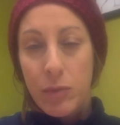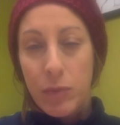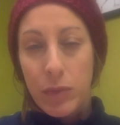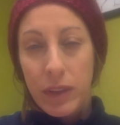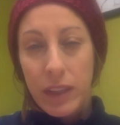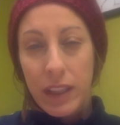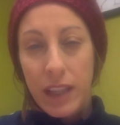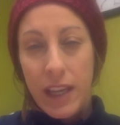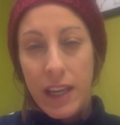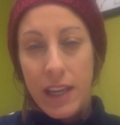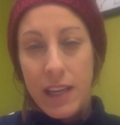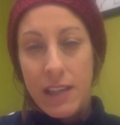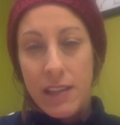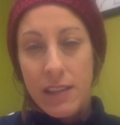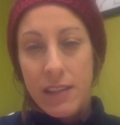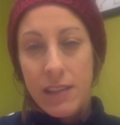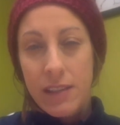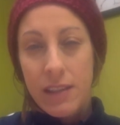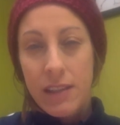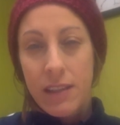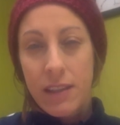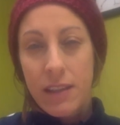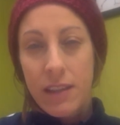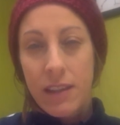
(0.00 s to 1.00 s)

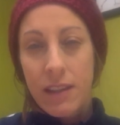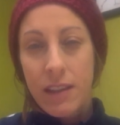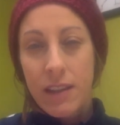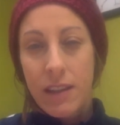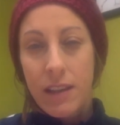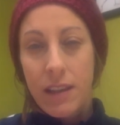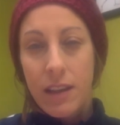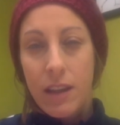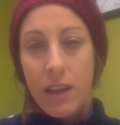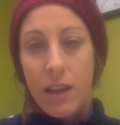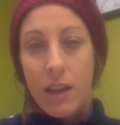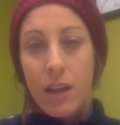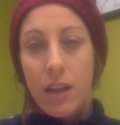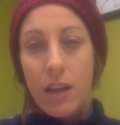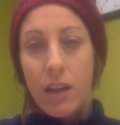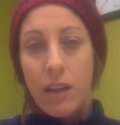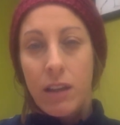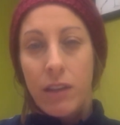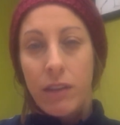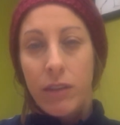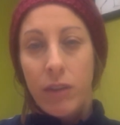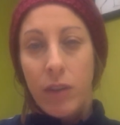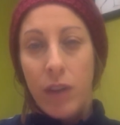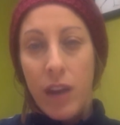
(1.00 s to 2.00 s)
place
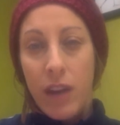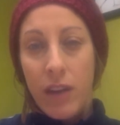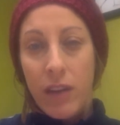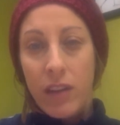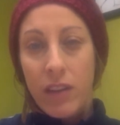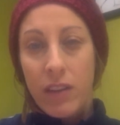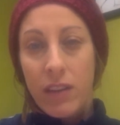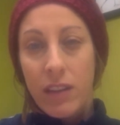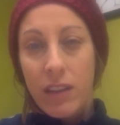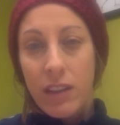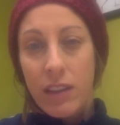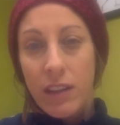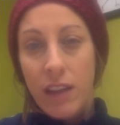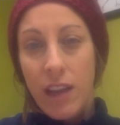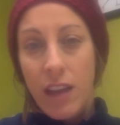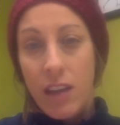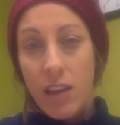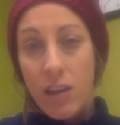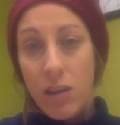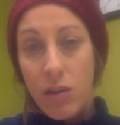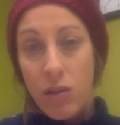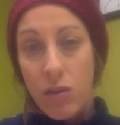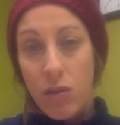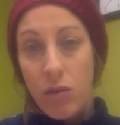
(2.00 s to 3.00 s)
for everything that
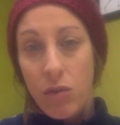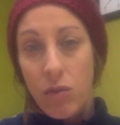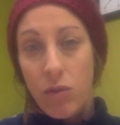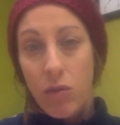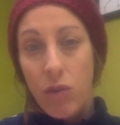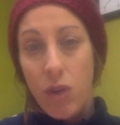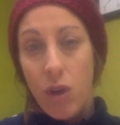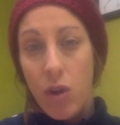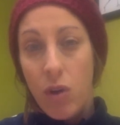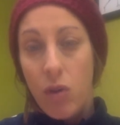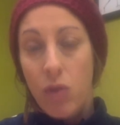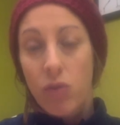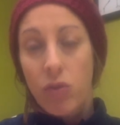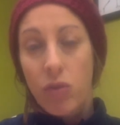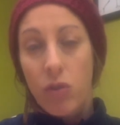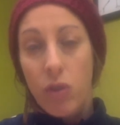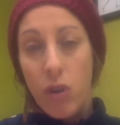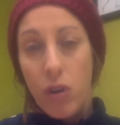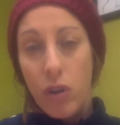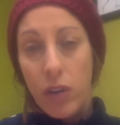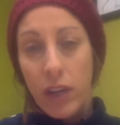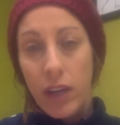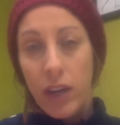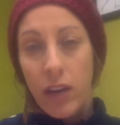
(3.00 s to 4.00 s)
you own or
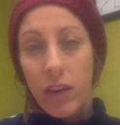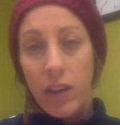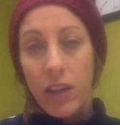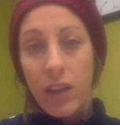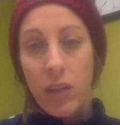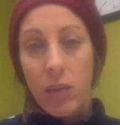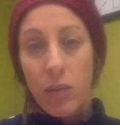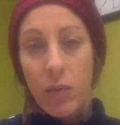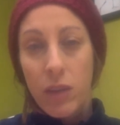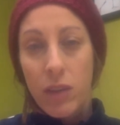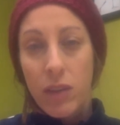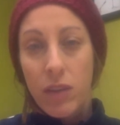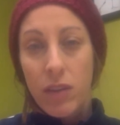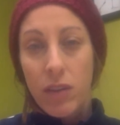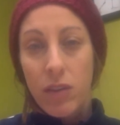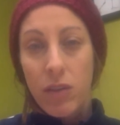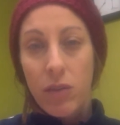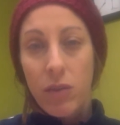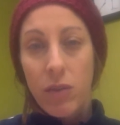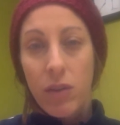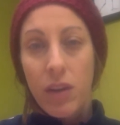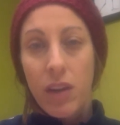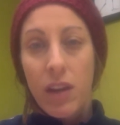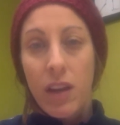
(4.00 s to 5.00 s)
are carrying with
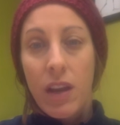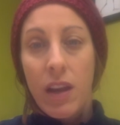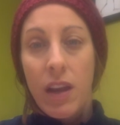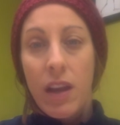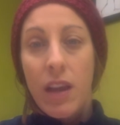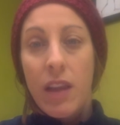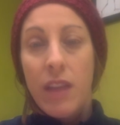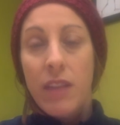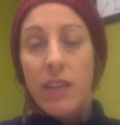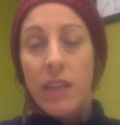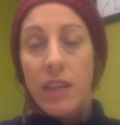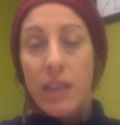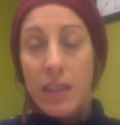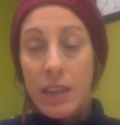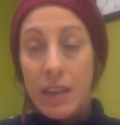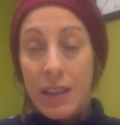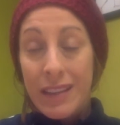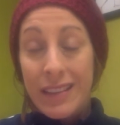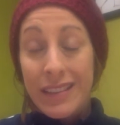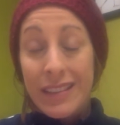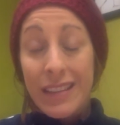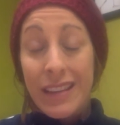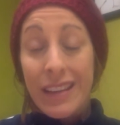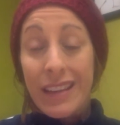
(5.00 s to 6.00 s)
you, then
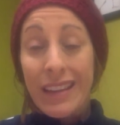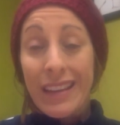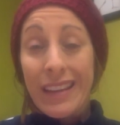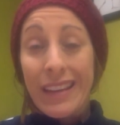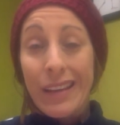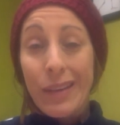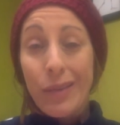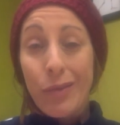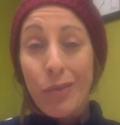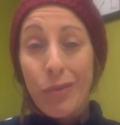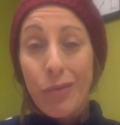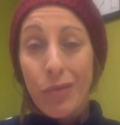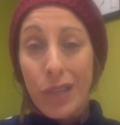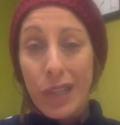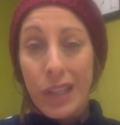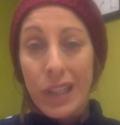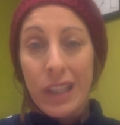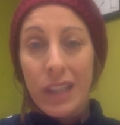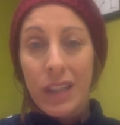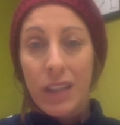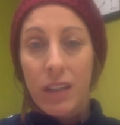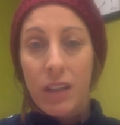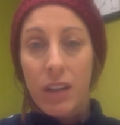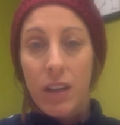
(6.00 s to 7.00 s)
things can get
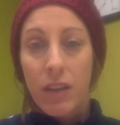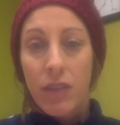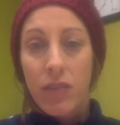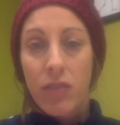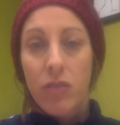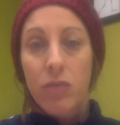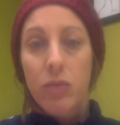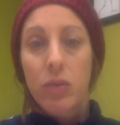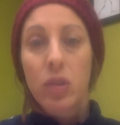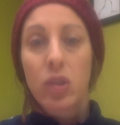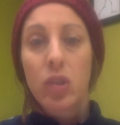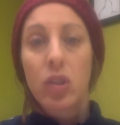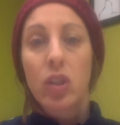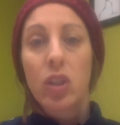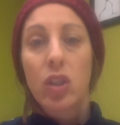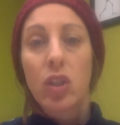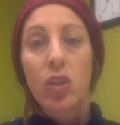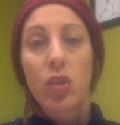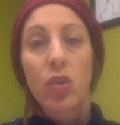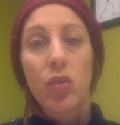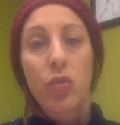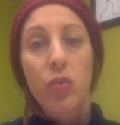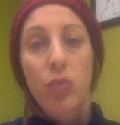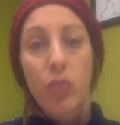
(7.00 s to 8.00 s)
really uncomfortable
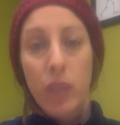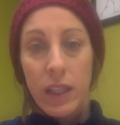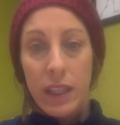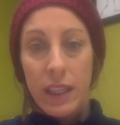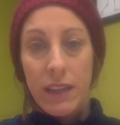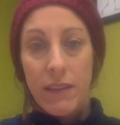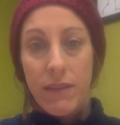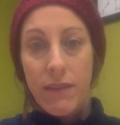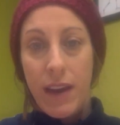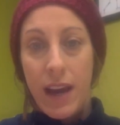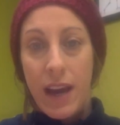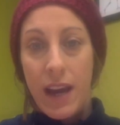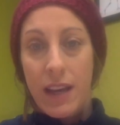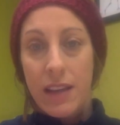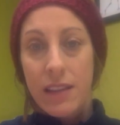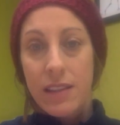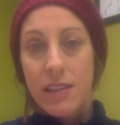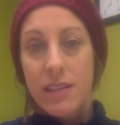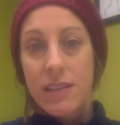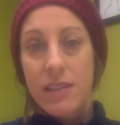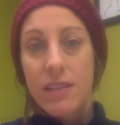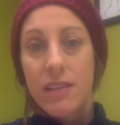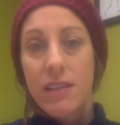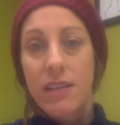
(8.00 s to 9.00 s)
really
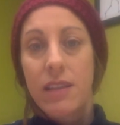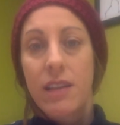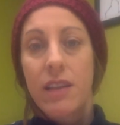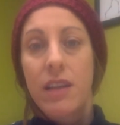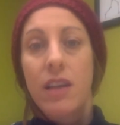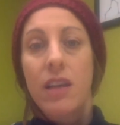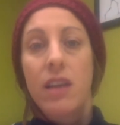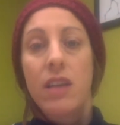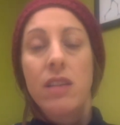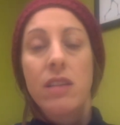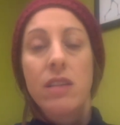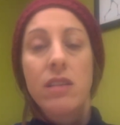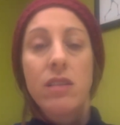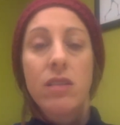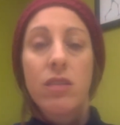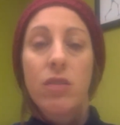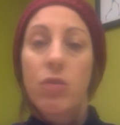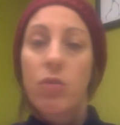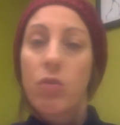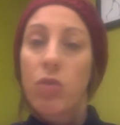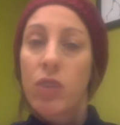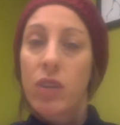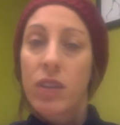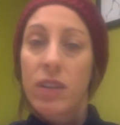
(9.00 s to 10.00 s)
fast. So
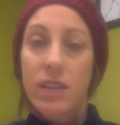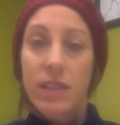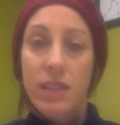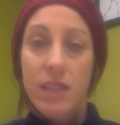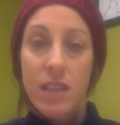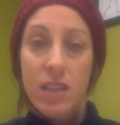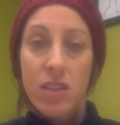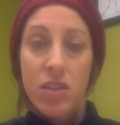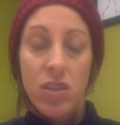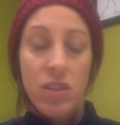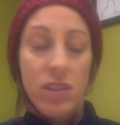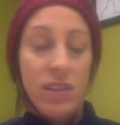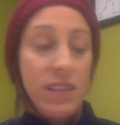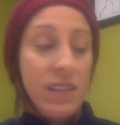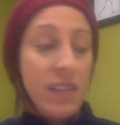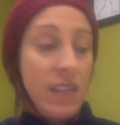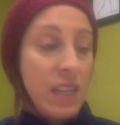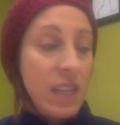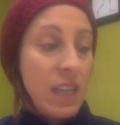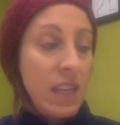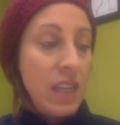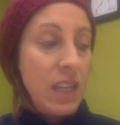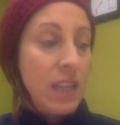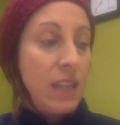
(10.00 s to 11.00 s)
organization is
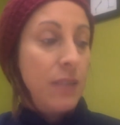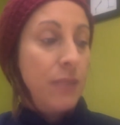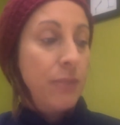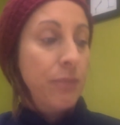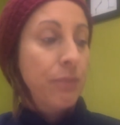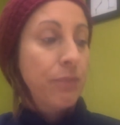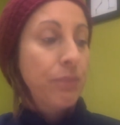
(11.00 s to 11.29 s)
key.